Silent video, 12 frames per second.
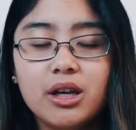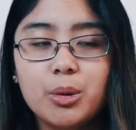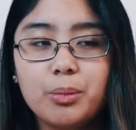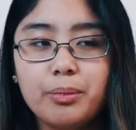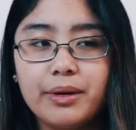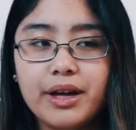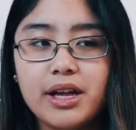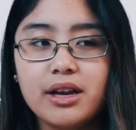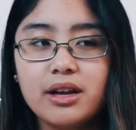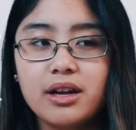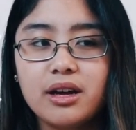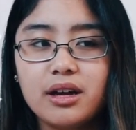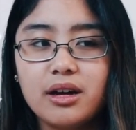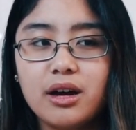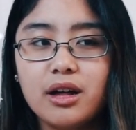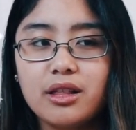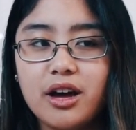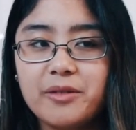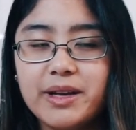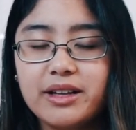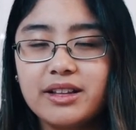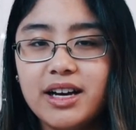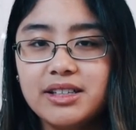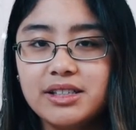But a lot of my
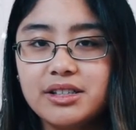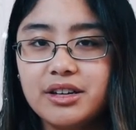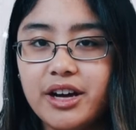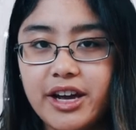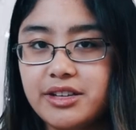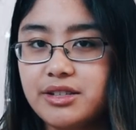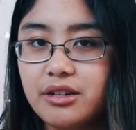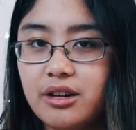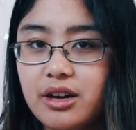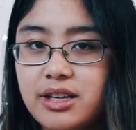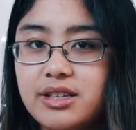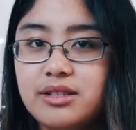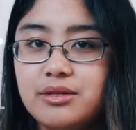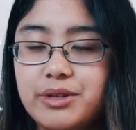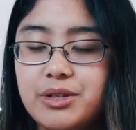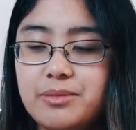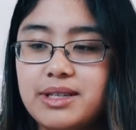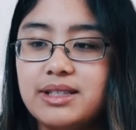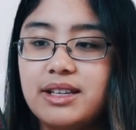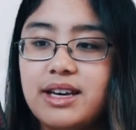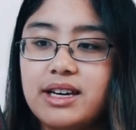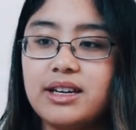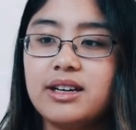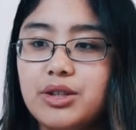classes are asynchronous, which means
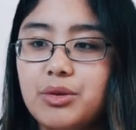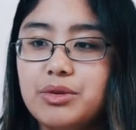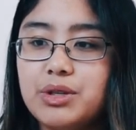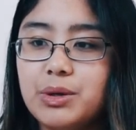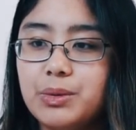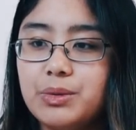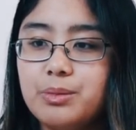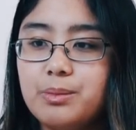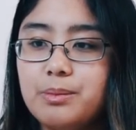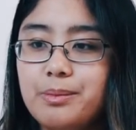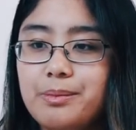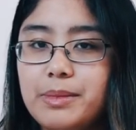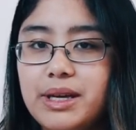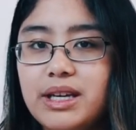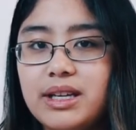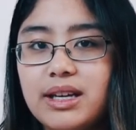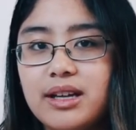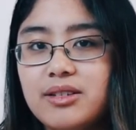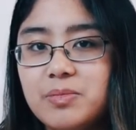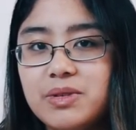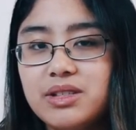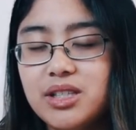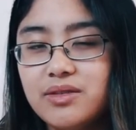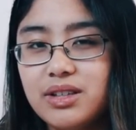like you don't meet at a
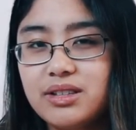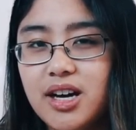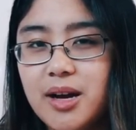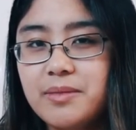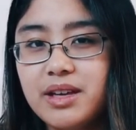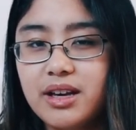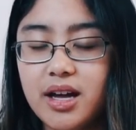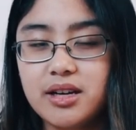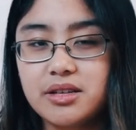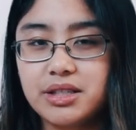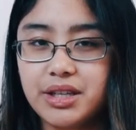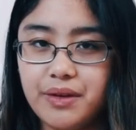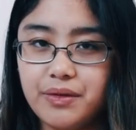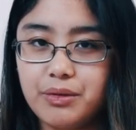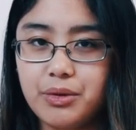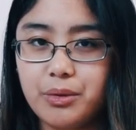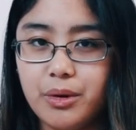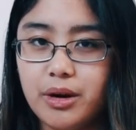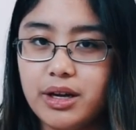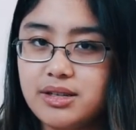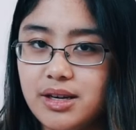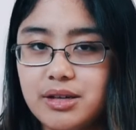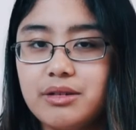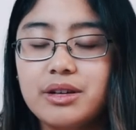specific time. They kind of just give you the work and
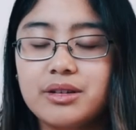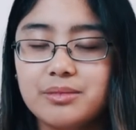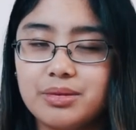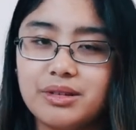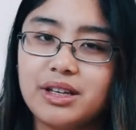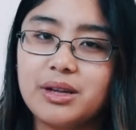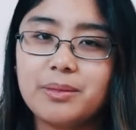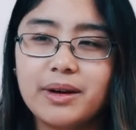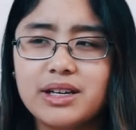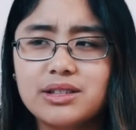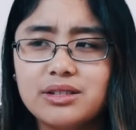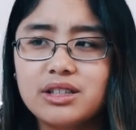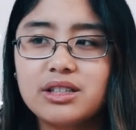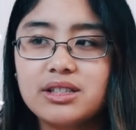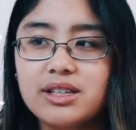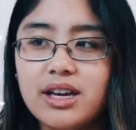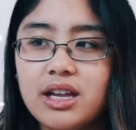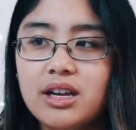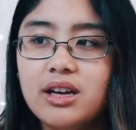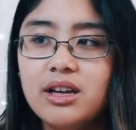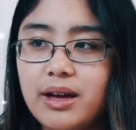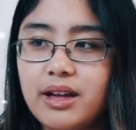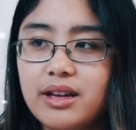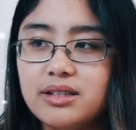tell you to complete it by a certain date.
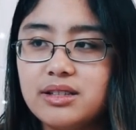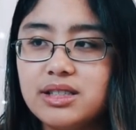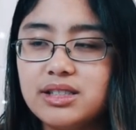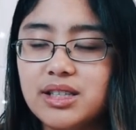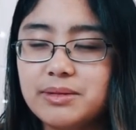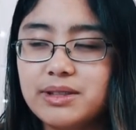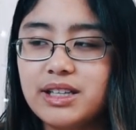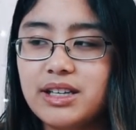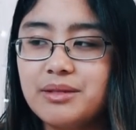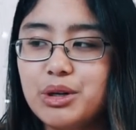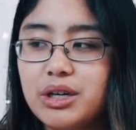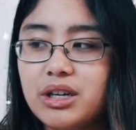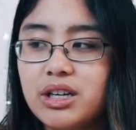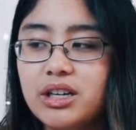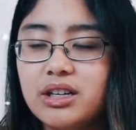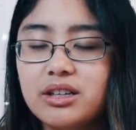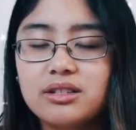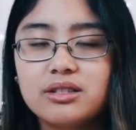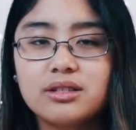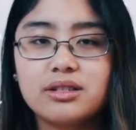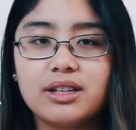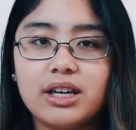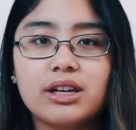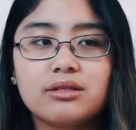And some of them are
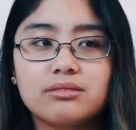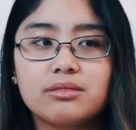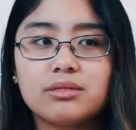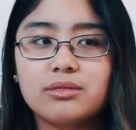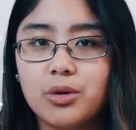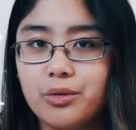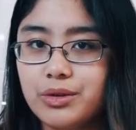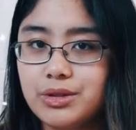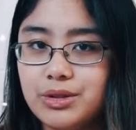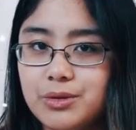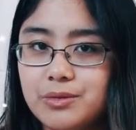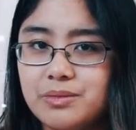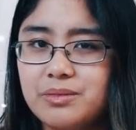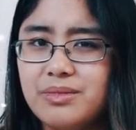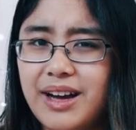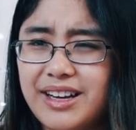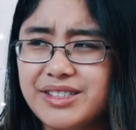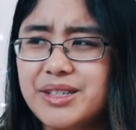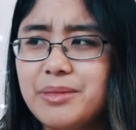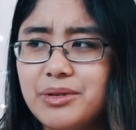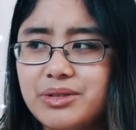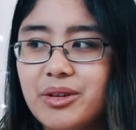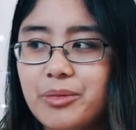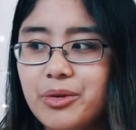like over Zoom. Actually, most
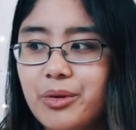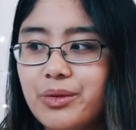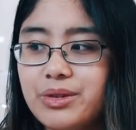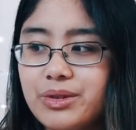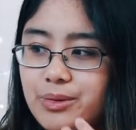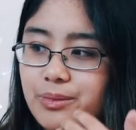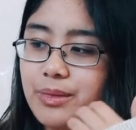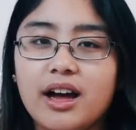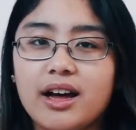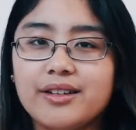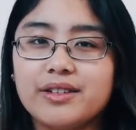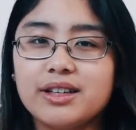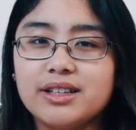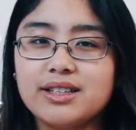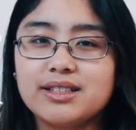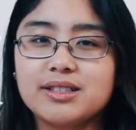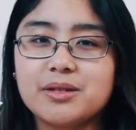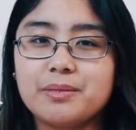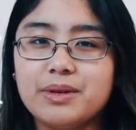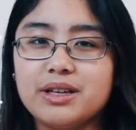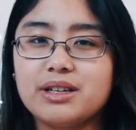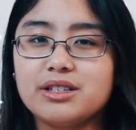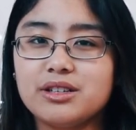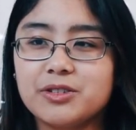of them are over Zoom. I feel like it's gonna be an
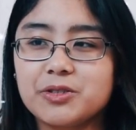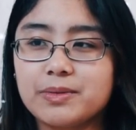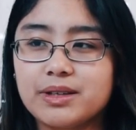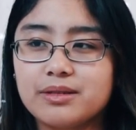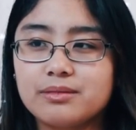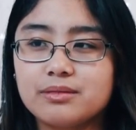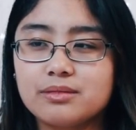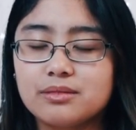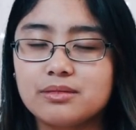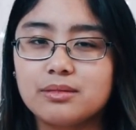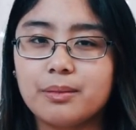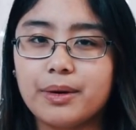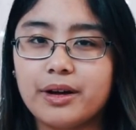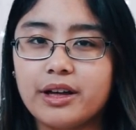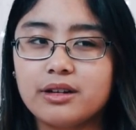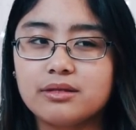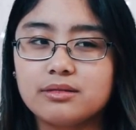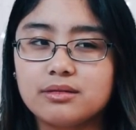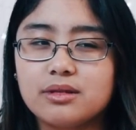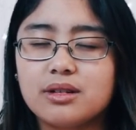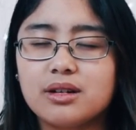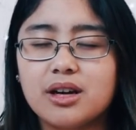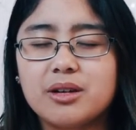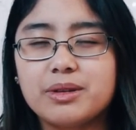adjustment, but
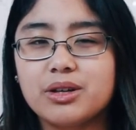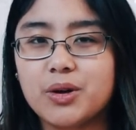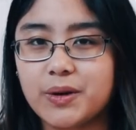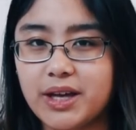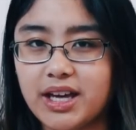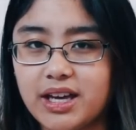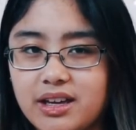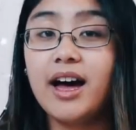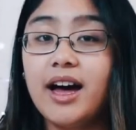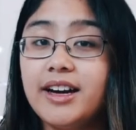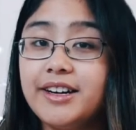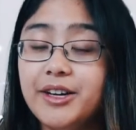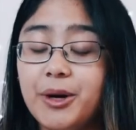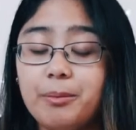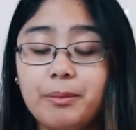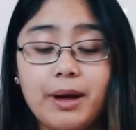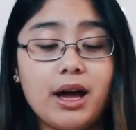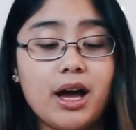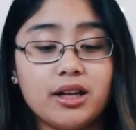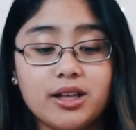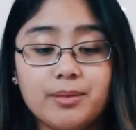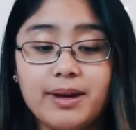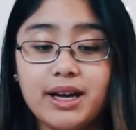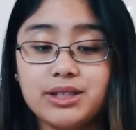I'll be okay. I don't know. I'll
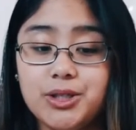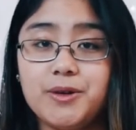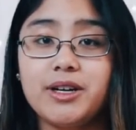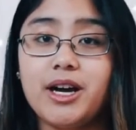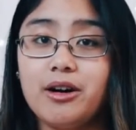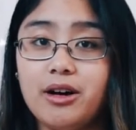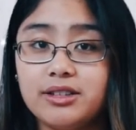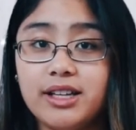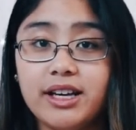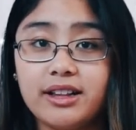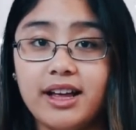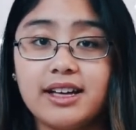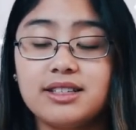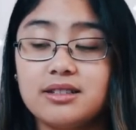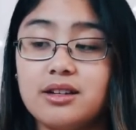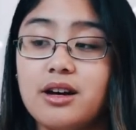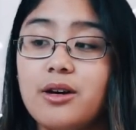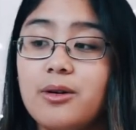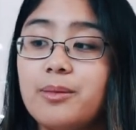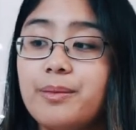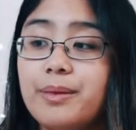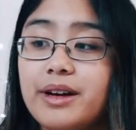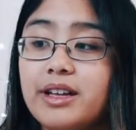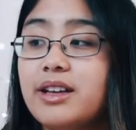get back to you on how online classes go,
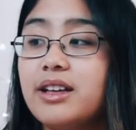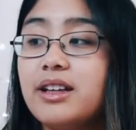but